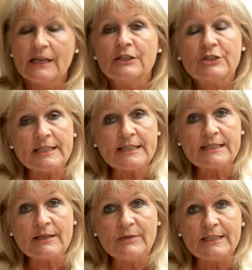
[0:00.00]
The
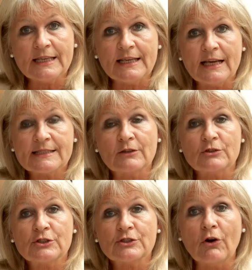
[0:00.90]
Justice Committee has
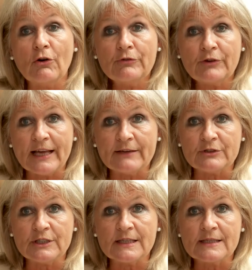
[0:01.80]
launched a call for
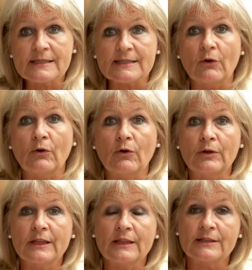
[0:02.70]
evidence
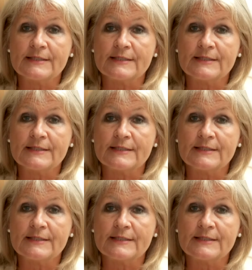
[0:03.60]
on